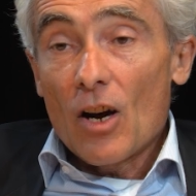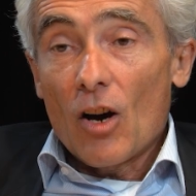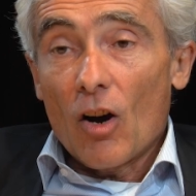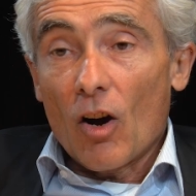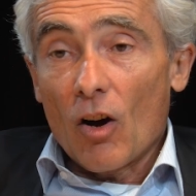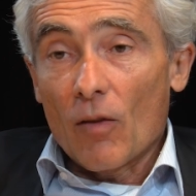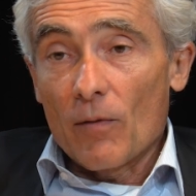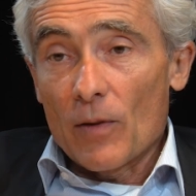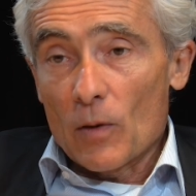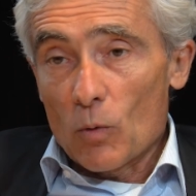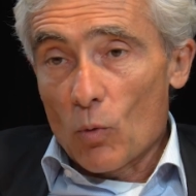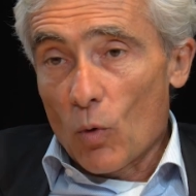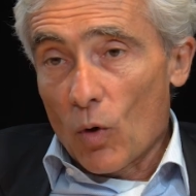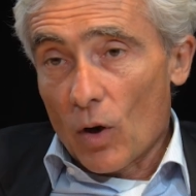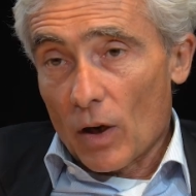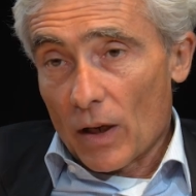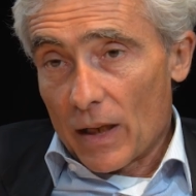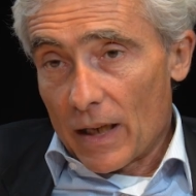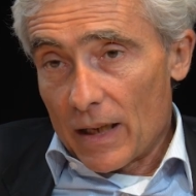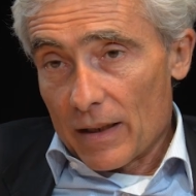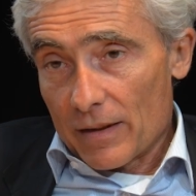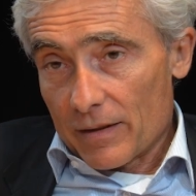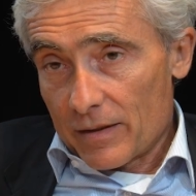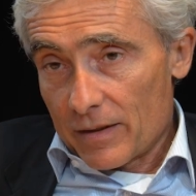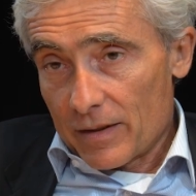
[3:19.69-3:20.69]
of the
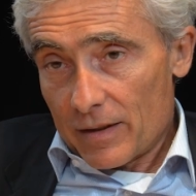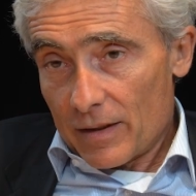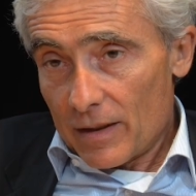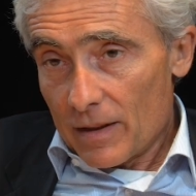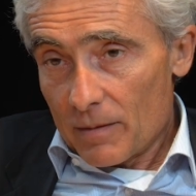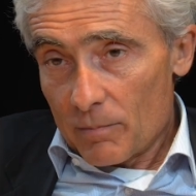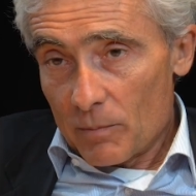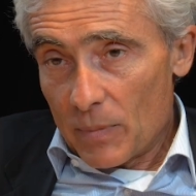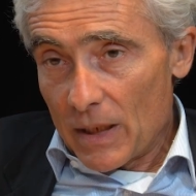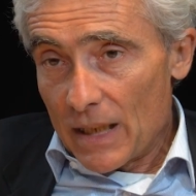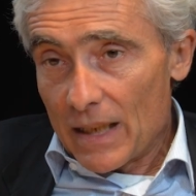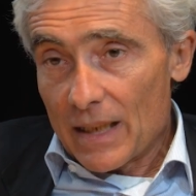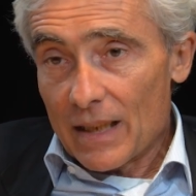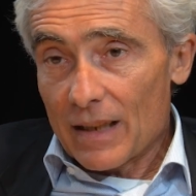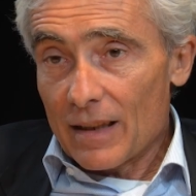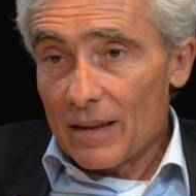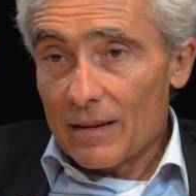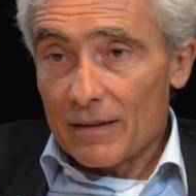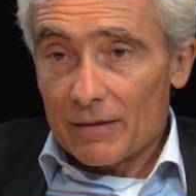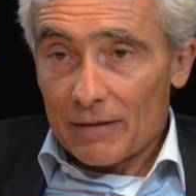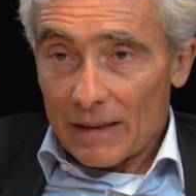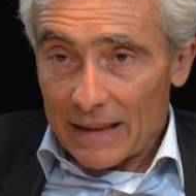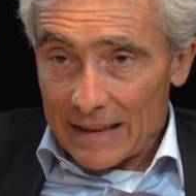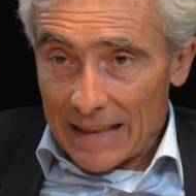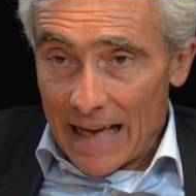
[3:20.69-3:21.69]
workers being
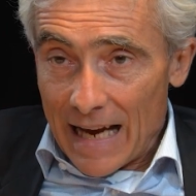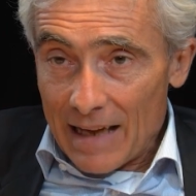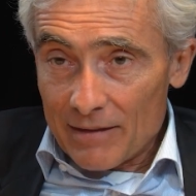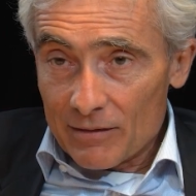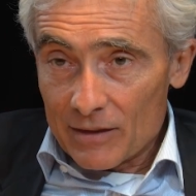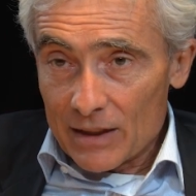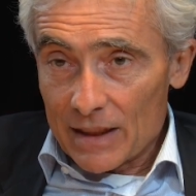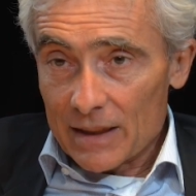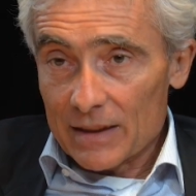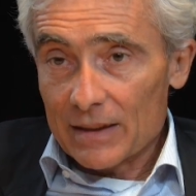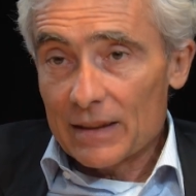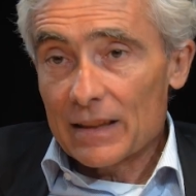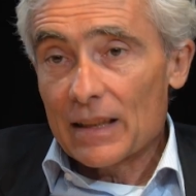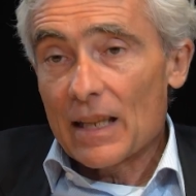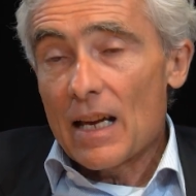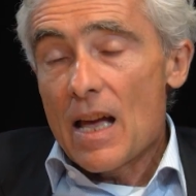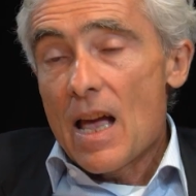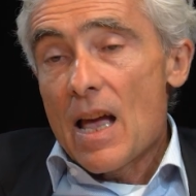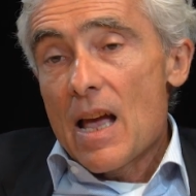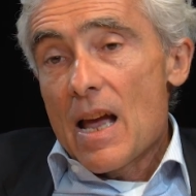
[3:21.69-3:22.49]
redundant,